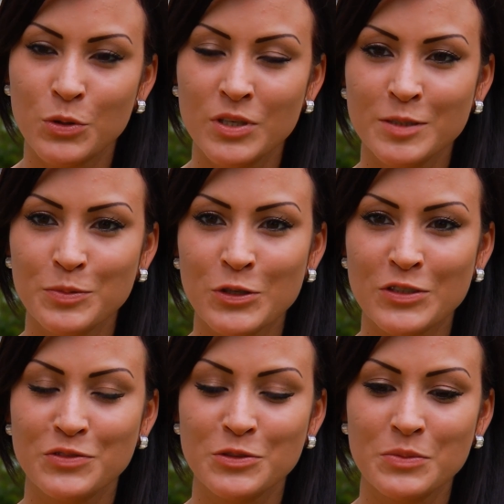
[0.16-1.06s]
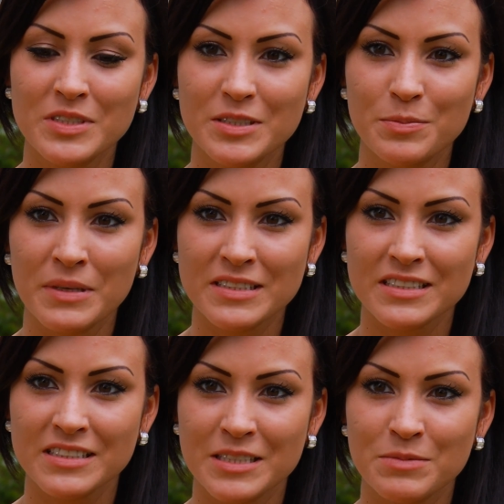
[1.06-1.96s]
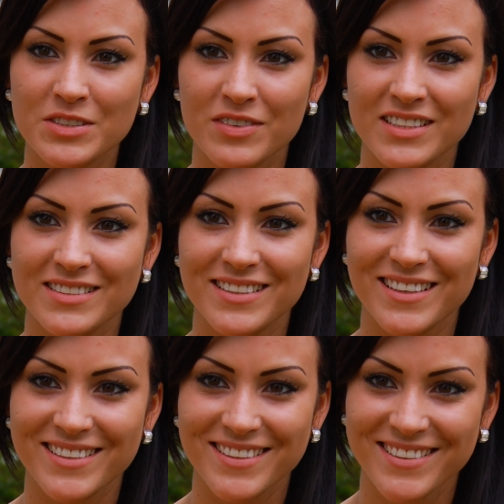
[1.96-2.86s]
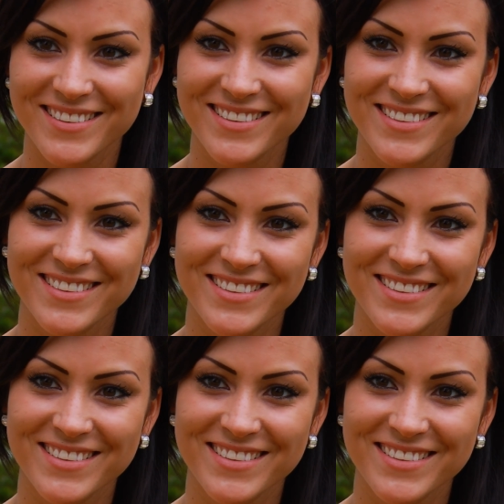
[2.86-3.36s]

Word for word: For me, Pohlig means a better quality of life.